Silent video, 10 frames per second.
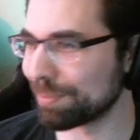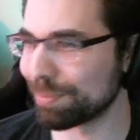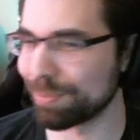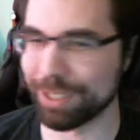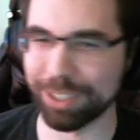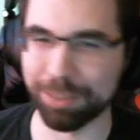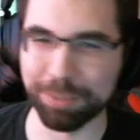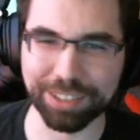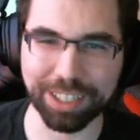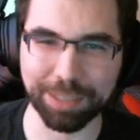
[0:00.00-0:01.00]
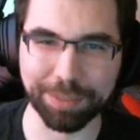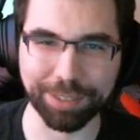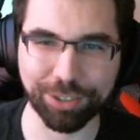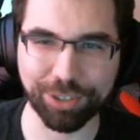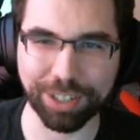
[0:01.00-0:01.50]
But in the meantime, I'm going
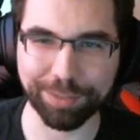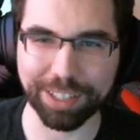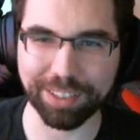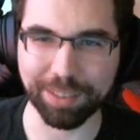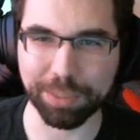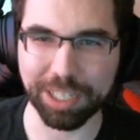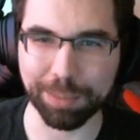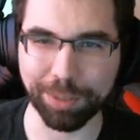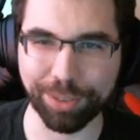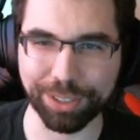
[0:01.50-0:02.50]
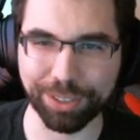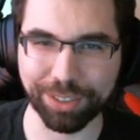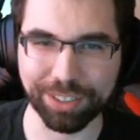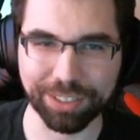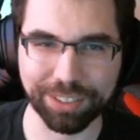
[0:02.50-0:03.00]
to try to find some tamer things
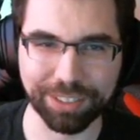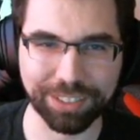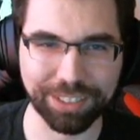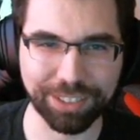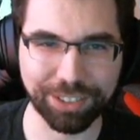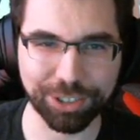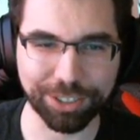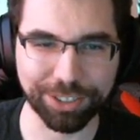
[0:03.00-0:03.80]
to show.